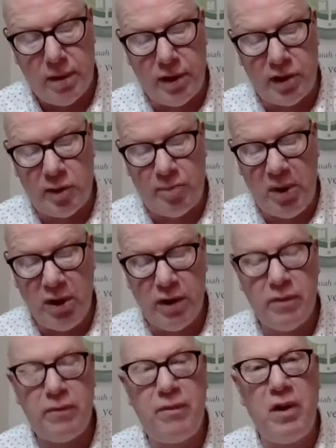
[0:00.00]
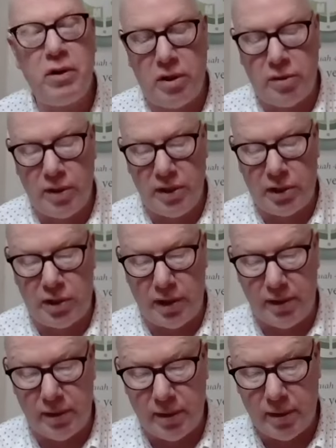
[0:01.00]
The spirit filled
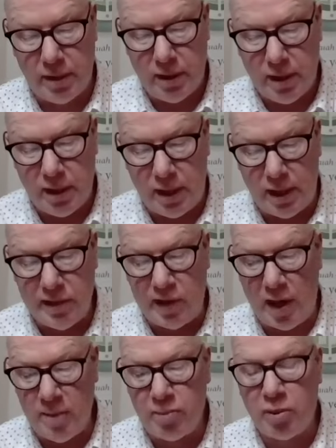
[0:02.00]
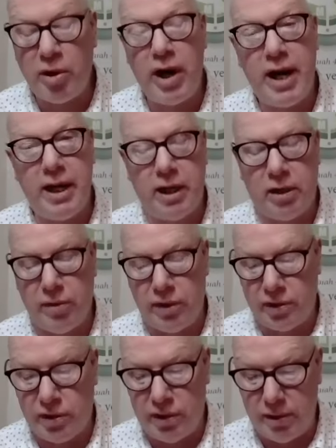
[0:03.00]
Christian is a praying
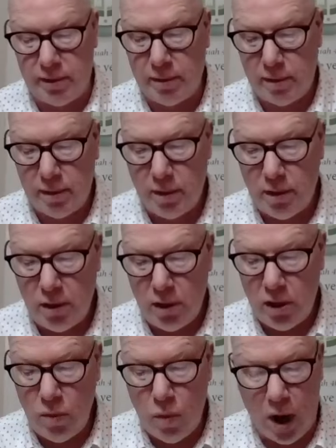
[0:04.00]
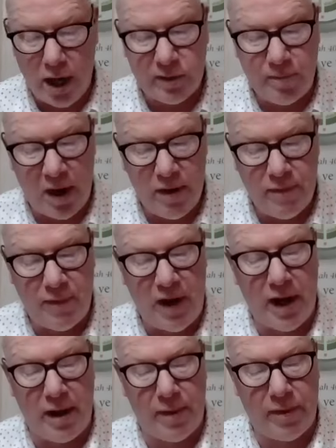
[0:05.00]
Christian who walks by
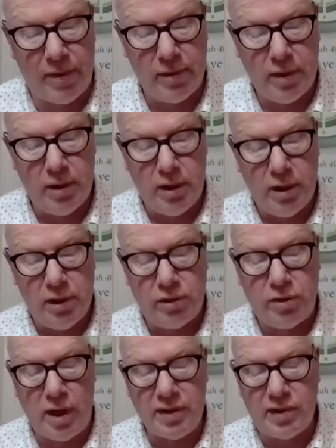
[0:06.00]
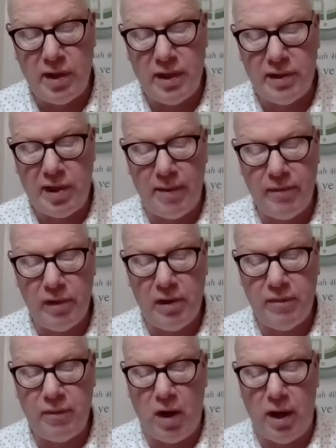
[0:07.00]
faith, trusting his
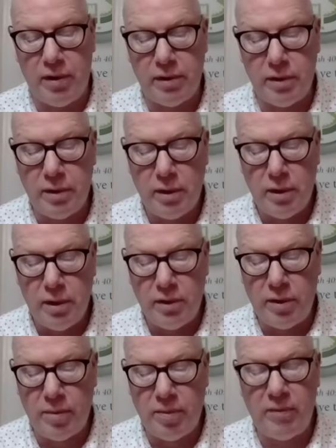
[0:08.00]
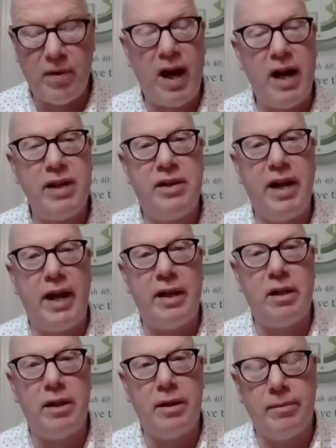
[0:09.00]
heavenly Father to provide
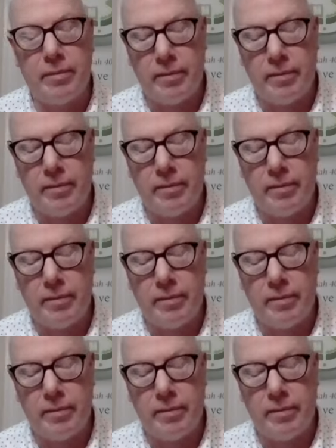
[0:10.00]
daily.